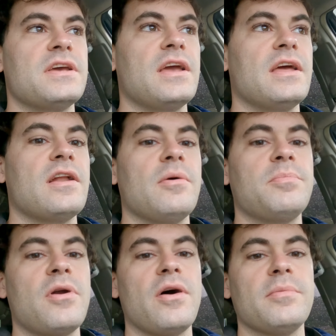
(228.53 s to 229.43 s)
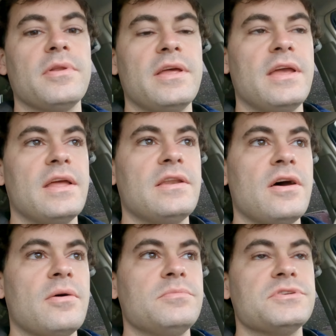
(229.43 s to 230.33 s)
And I'll probably
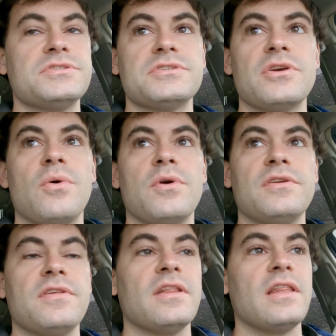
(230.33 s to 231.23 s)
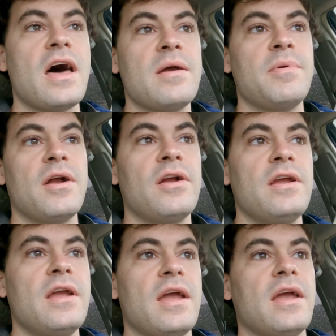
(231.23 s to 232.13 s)
end up just going to the
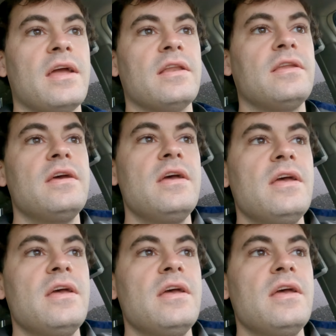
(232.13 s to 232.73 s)
library and